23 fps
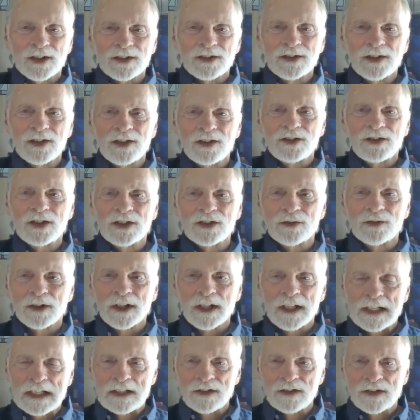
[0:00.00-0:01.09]
The solution is
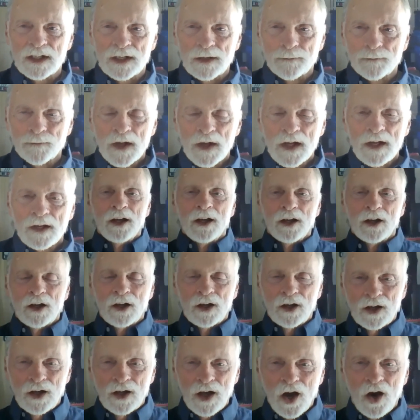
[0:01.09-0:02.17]
really easy.
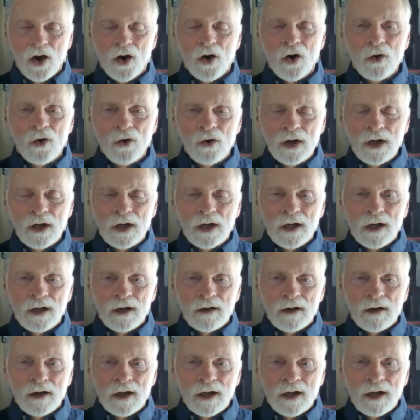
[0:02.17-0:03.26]
Go
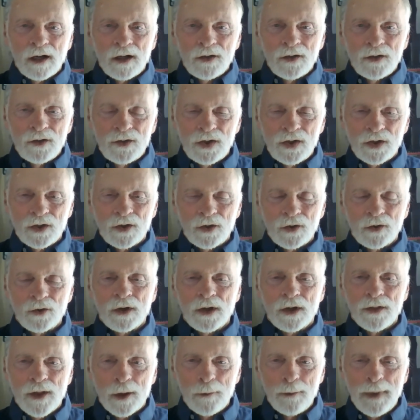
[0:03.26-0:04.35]

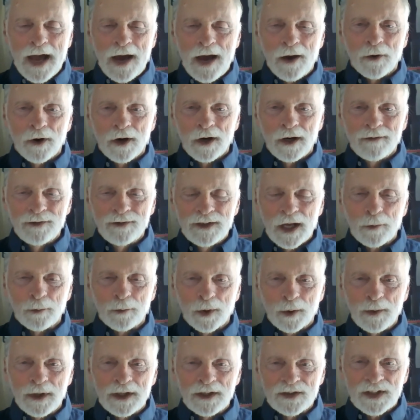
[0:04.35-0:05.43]
to the Power of
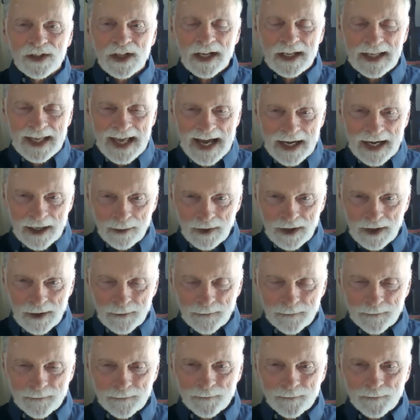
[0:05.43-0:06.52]
Temperaments Academy.
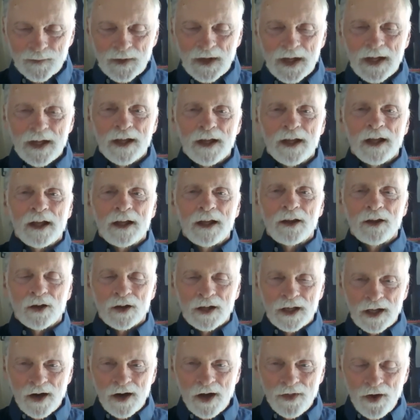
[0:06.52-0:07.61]
You'll
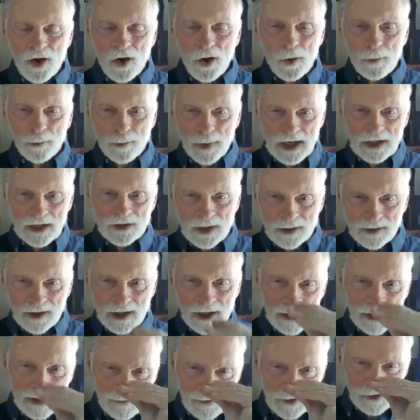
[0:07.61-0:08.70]
get on the homepage. I'm
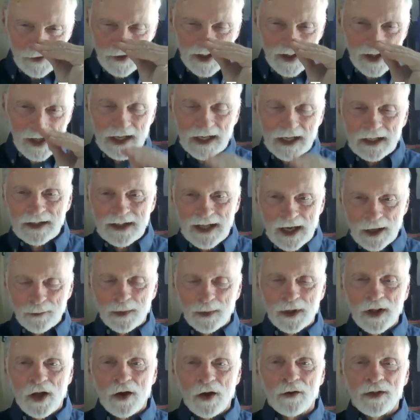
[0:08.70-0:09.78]
going to give you a link down
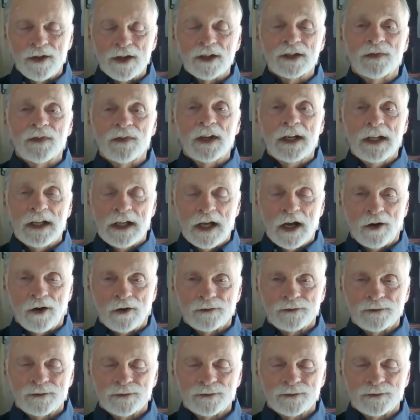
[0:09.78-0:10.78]
below this video.